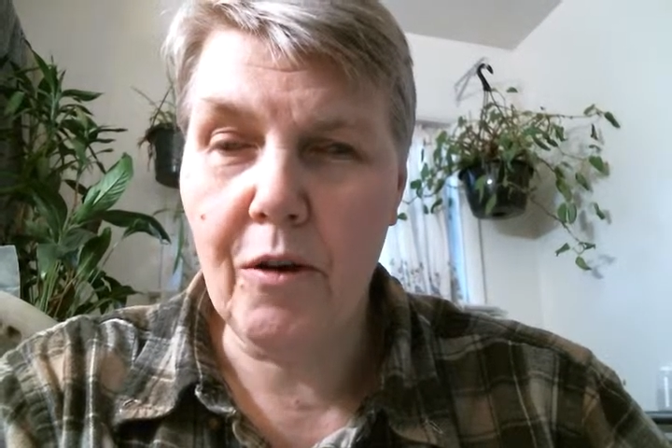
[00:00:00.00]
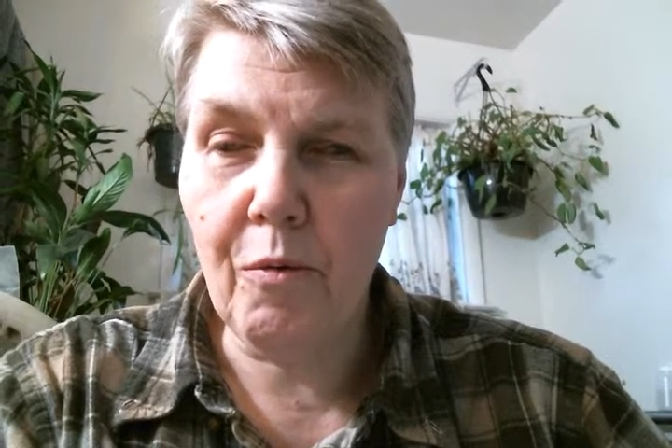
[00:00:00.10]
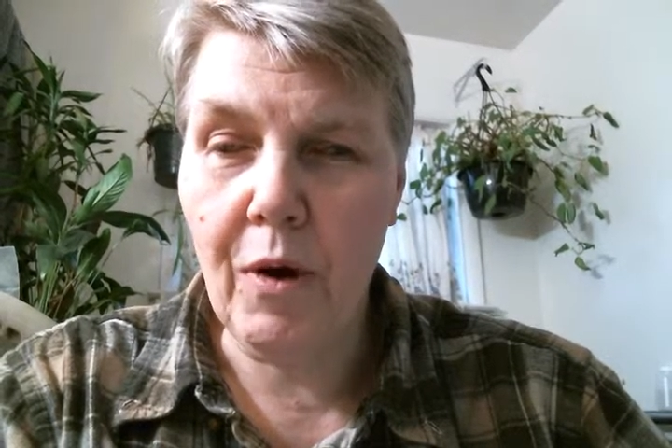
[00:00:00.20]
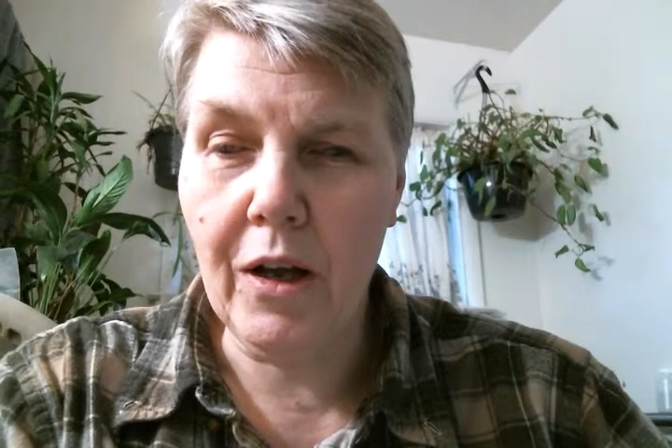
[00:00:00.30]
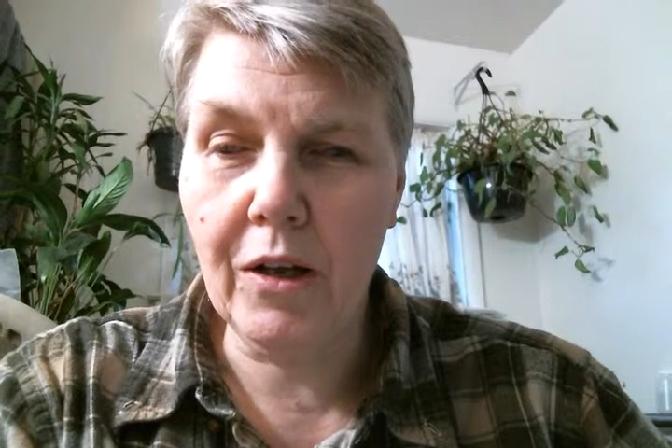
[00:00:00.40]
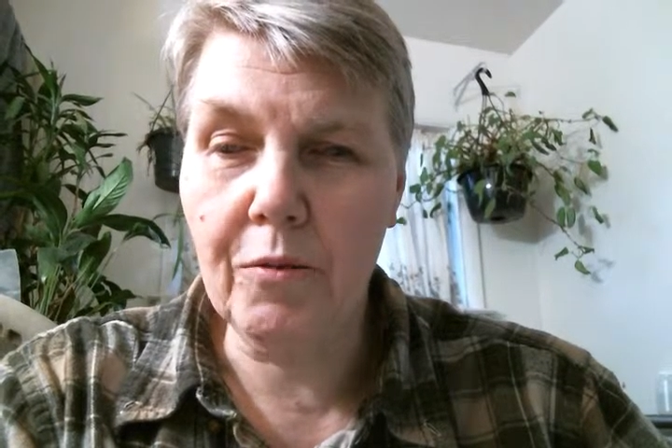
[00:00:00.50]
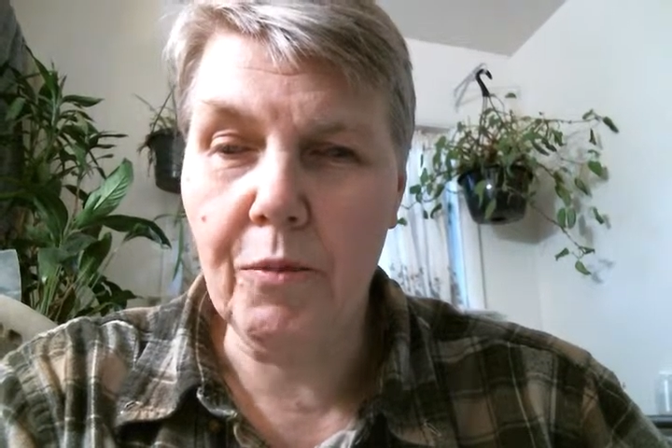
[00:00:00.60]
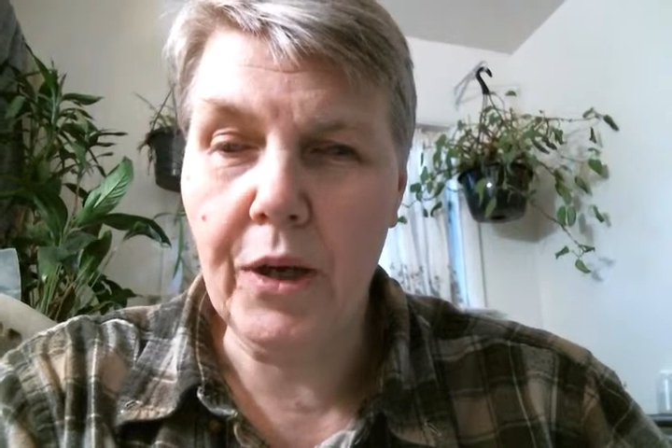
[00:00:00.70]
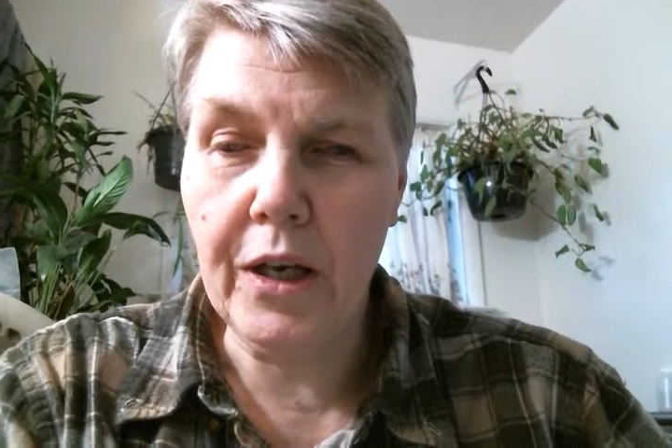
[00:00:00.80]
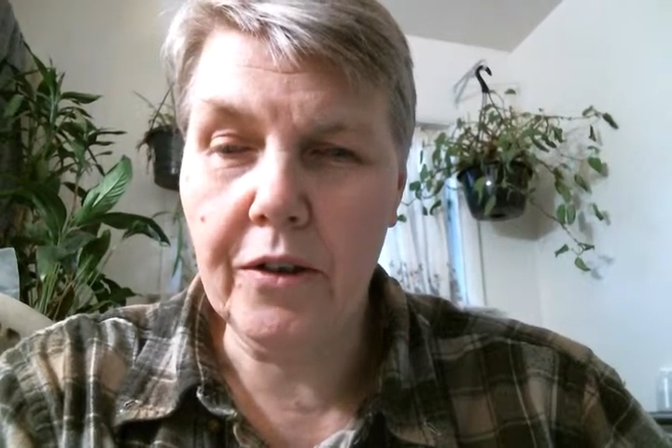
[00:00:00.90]
a while and
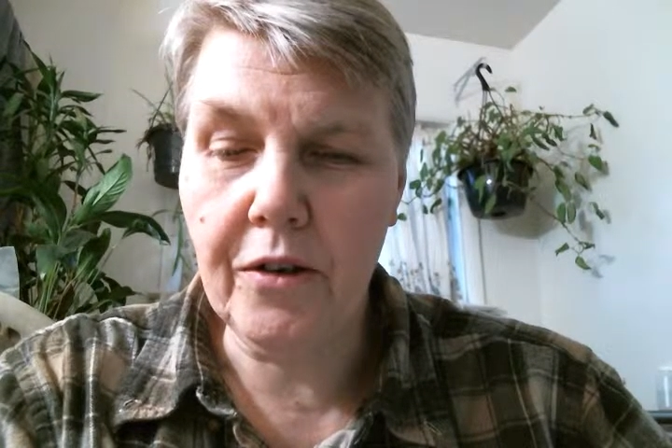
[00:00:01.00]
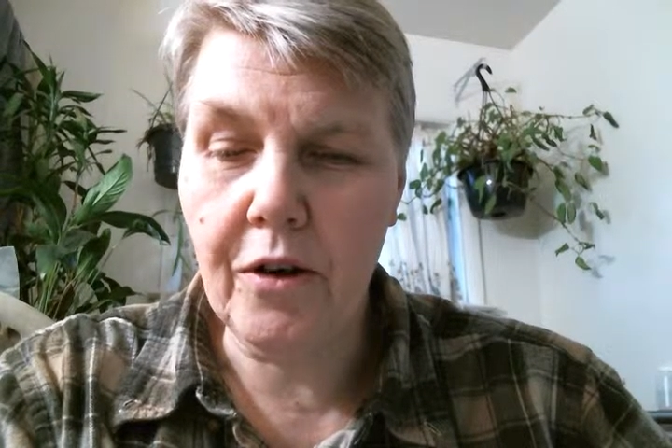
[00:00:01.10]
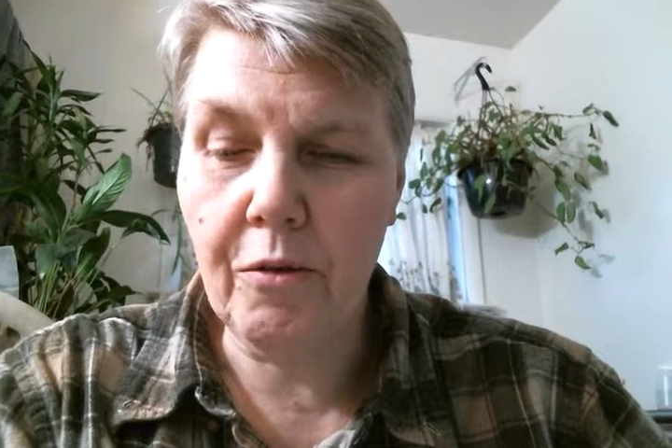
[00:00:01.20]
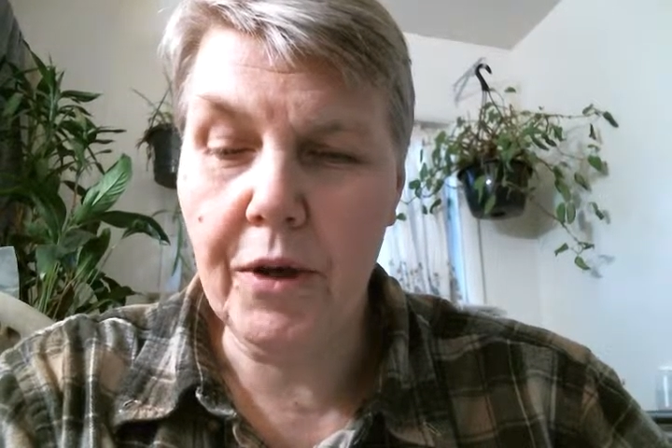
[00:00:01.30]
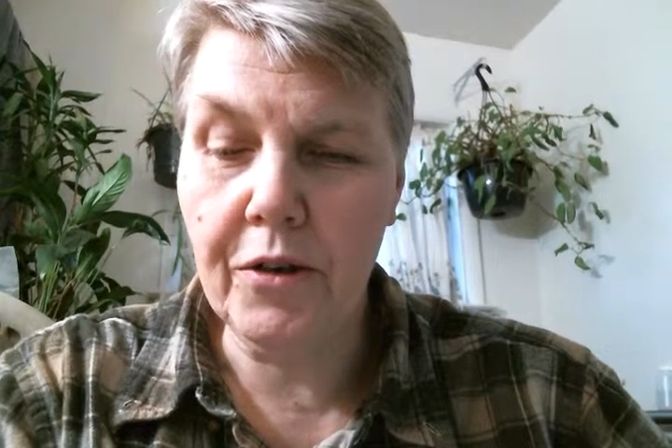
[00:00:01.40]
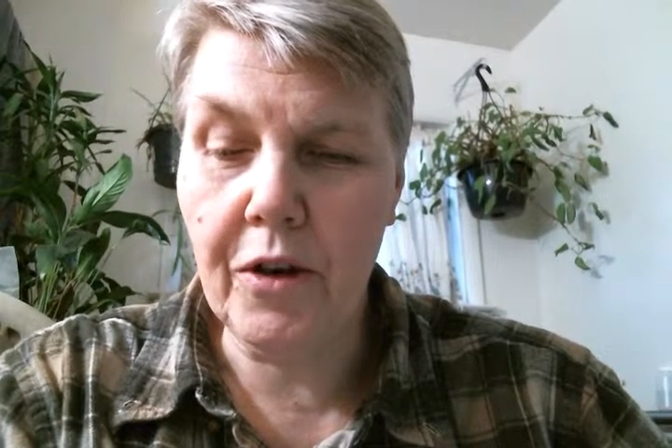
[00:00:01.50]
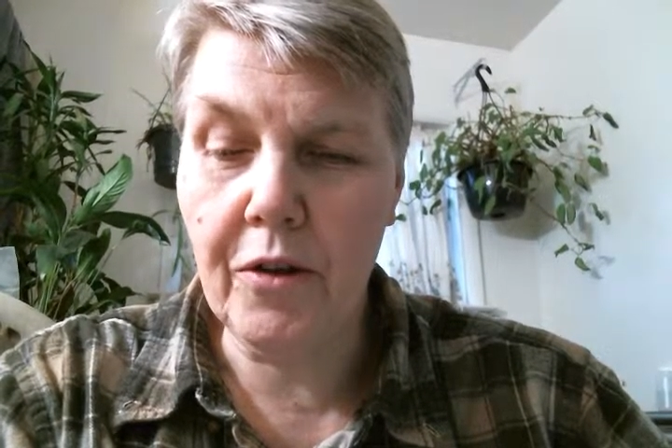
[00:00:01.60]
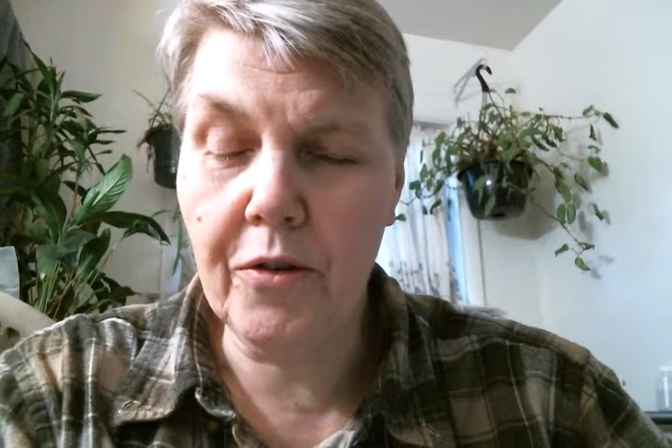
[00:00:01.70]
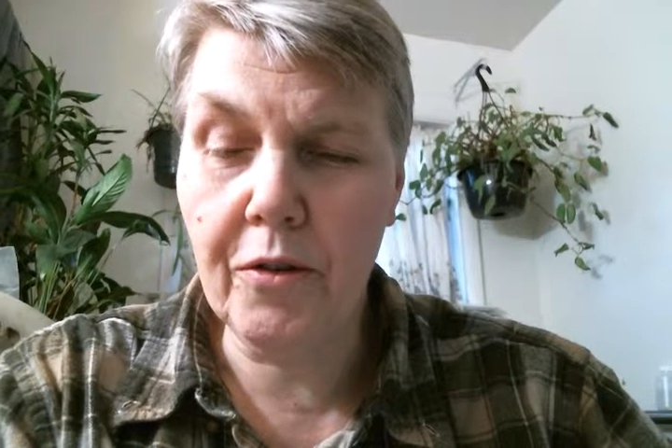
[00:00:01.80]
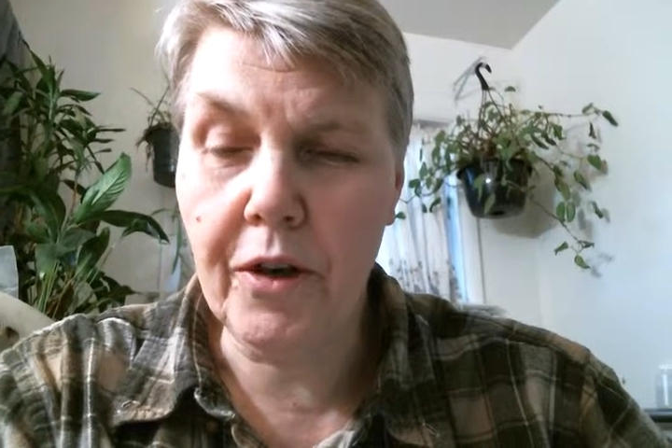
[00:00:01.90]
we get to know each
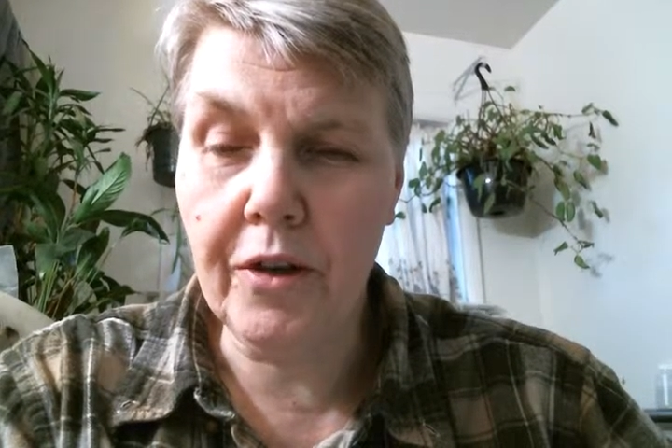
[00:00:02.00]
other